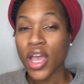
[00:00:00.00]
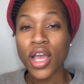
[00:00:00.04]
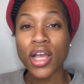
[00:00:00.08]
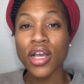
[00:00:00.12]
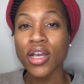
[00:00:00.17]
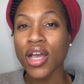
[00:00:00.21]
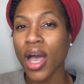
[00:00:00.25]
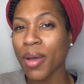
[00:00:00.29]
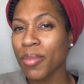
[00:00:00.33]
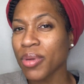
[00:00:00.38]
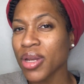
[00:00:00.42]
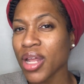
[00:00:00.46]

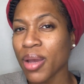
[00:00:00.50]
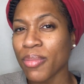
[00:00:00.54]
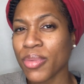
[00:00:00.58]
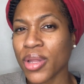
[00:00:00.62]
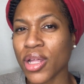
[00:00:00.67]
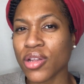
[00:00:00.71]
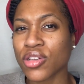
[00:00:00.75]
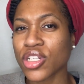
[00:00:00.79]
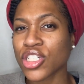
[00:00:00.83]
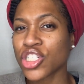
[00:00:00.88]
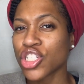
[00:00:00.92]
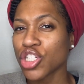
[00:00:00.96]
Comment down below,
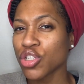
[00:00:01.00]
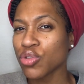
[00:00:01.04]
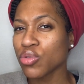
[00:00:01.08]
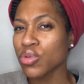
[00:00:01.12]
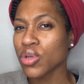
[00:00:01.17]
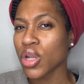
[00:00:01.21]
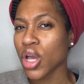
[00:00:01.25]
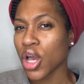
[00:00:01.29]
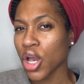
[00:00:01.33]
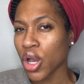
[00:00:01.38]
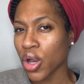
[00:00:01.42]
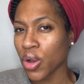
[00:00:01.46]
did you
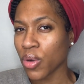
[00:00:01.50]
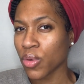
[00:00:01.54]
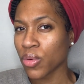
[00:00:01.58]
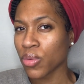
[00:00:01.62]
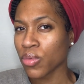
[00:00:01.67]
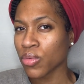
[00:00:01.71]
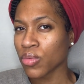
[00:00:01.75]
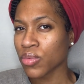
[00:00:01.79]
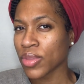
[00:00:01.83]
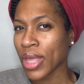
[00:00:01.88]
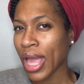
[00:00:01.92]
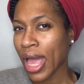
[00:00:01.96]
know
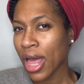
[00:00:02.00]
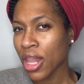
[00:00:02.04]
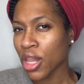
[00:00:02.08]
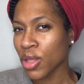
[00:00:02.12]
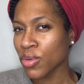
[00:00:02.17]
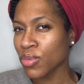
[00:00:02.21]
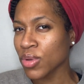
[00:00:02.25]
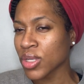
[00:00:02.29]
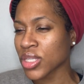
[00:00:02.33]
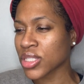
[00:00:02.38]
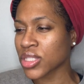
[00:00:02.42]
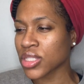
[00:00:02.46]
that aloe
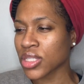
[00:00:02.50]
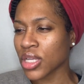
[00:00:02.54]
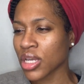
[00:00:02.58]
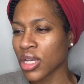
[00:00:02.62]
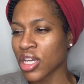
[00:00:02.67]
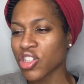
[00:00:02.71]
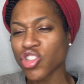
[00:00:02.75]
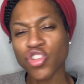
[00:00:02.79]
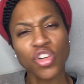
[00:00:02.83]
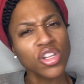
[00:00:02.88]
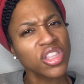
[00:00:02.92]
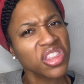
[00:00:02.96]
was a
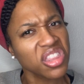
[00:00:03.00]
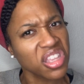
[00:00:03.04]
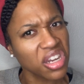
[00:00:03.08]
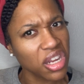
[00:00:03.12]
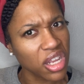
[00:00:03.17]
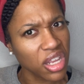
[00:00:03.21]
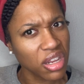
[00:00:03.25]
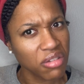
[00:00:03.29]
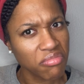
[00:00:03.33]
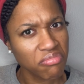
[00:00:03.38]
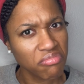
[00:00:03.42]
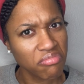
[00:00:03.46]

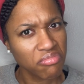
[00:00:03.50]
strengthening?